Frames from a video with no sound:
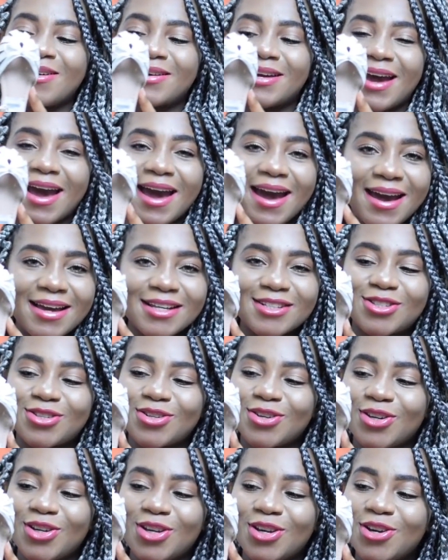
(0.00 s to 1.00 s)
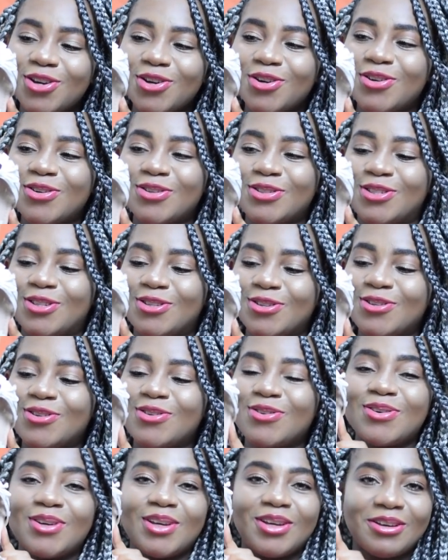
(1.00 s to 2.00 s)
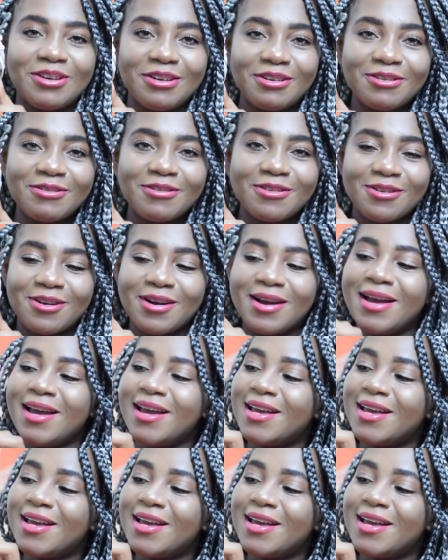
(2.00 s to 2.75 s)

okay, do you.